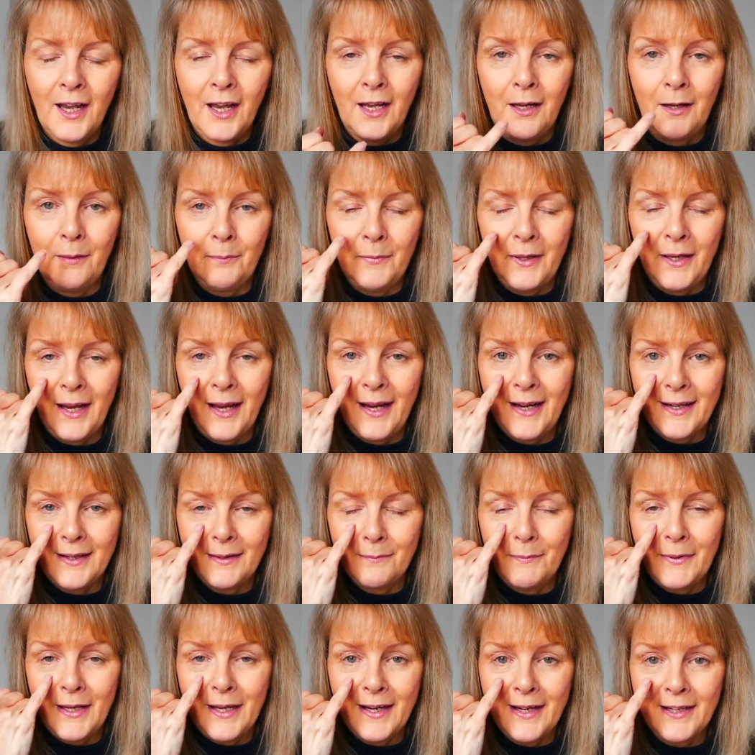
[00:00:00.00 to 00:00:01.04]
My
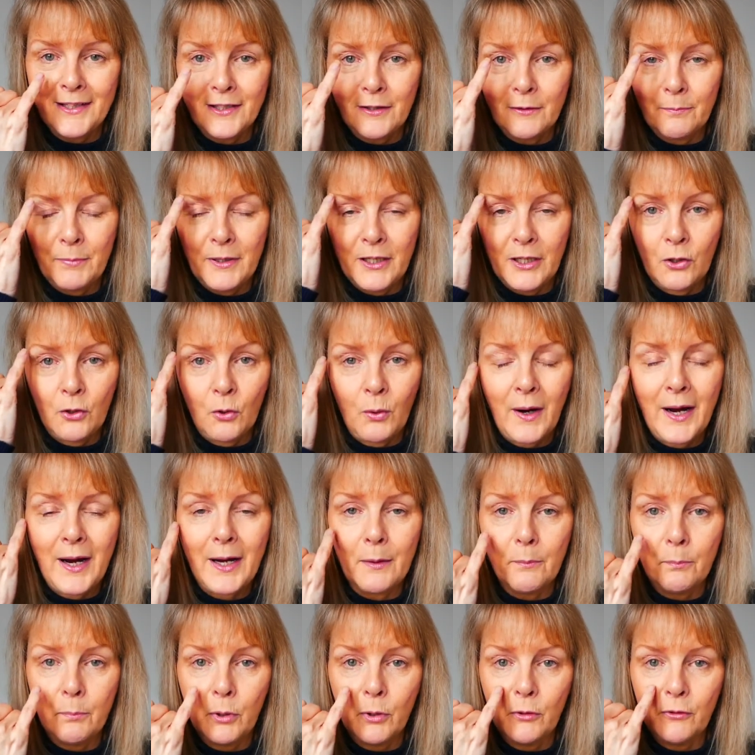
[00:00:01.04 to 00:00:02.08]
eyes have been
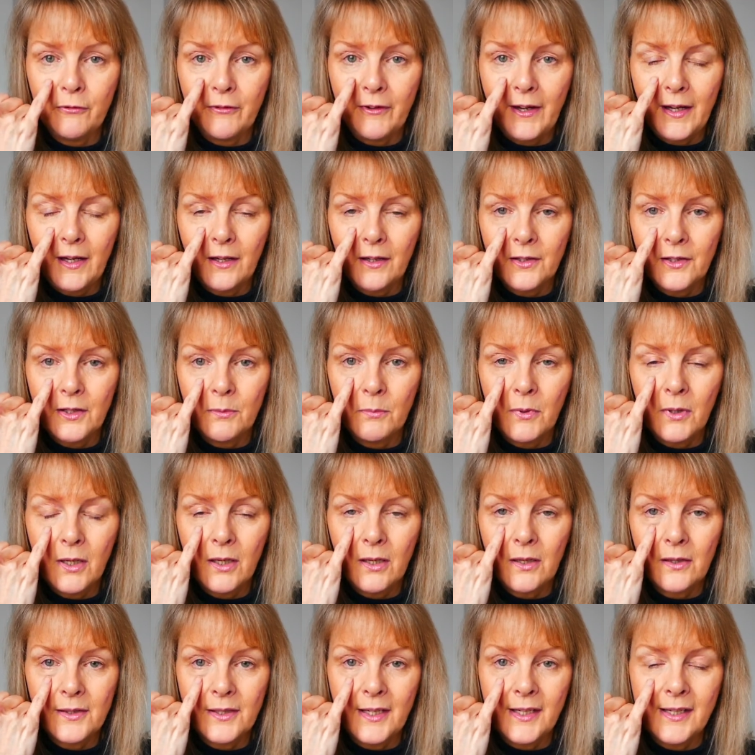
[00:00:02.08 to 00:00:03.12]
quite puffy on a
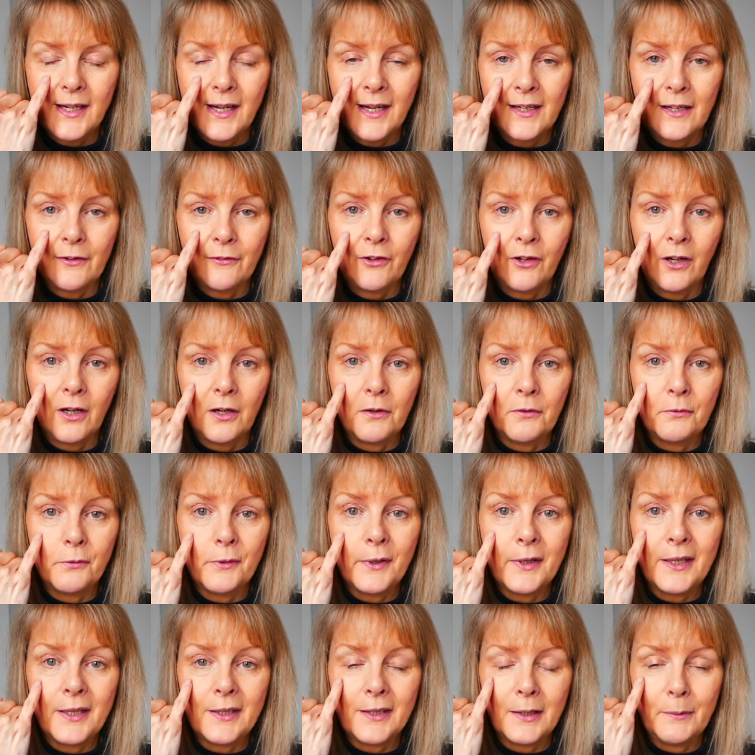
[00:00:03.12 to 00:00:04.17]
morning and I've got a
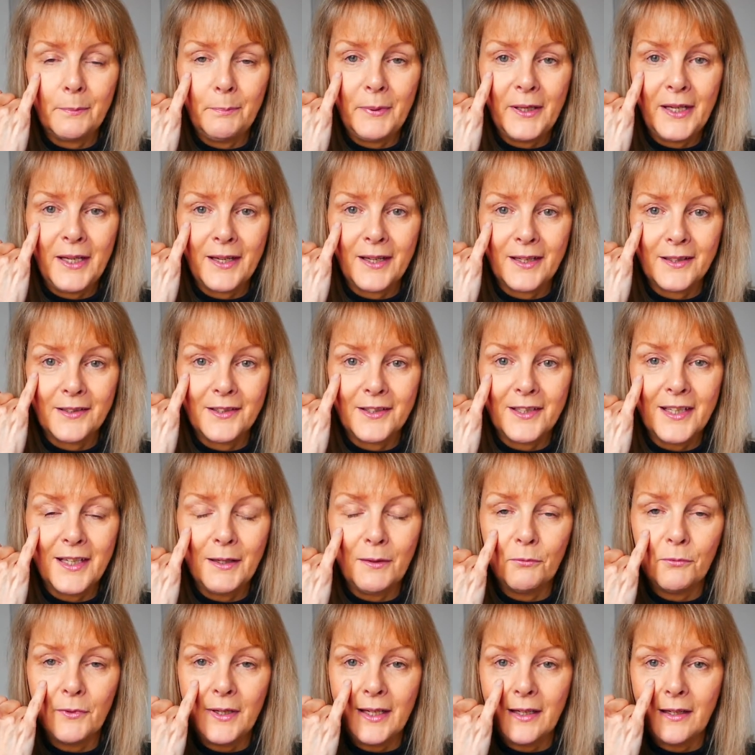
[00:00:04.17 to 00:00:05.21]
really big
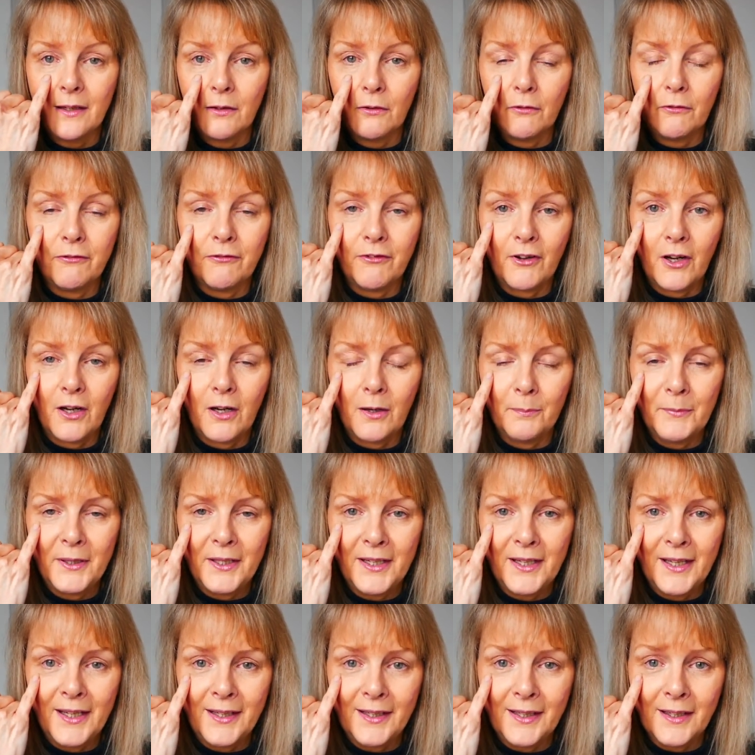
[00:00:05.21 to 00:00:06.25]
deep wrinkle forming
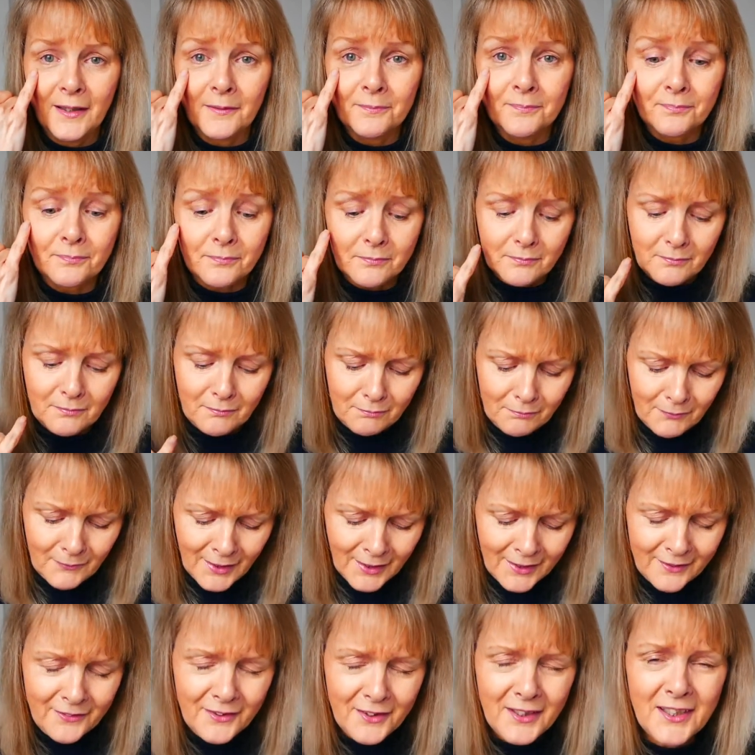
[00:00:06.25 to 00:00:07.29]
here,
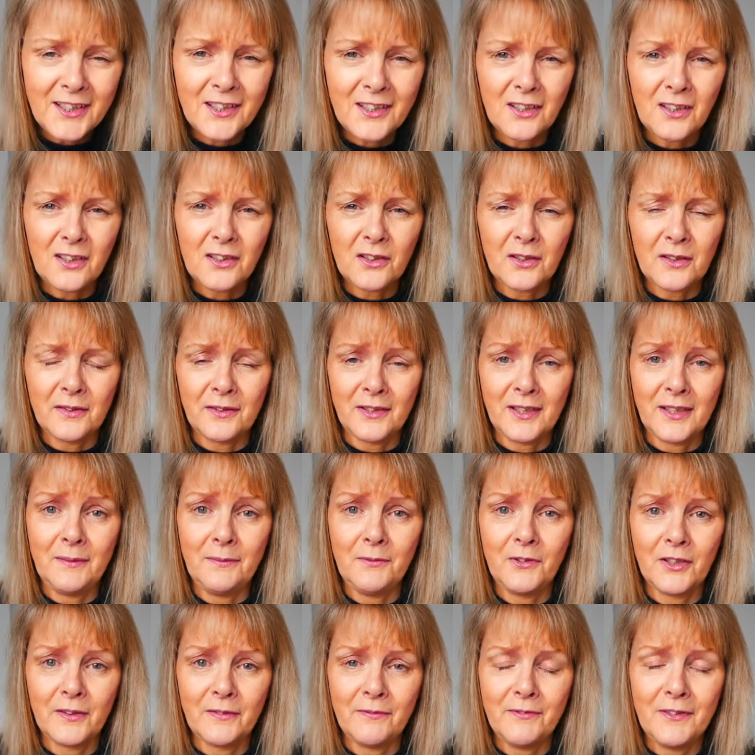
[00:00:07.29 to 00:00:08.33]
and this sort of
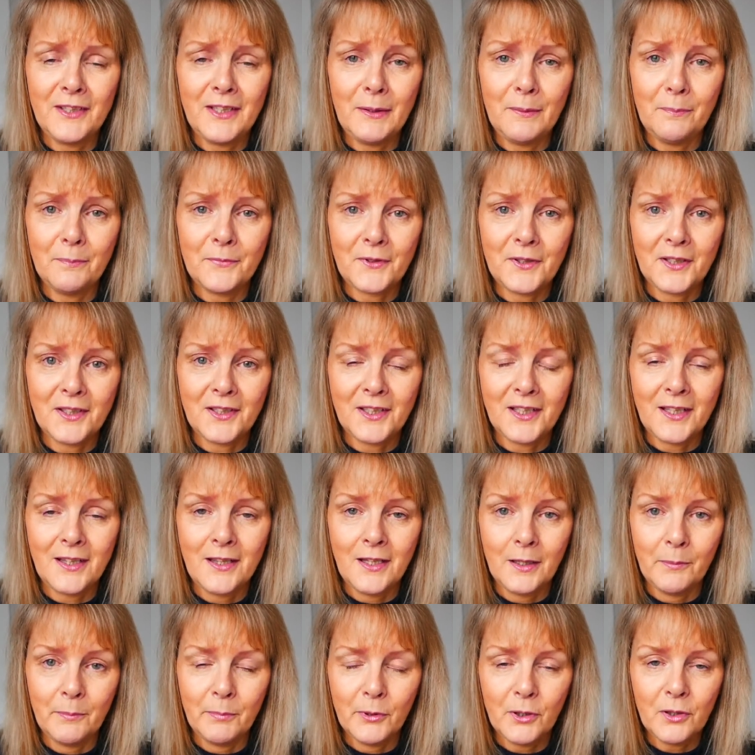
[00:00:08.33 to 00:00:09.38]
seemed to have nipped it in
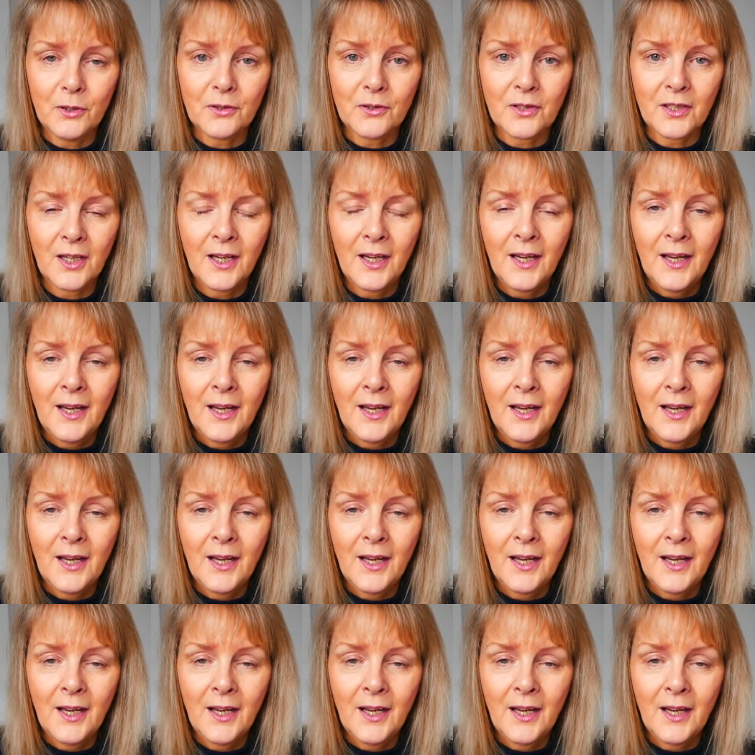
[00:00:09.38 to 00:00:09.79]
the bud.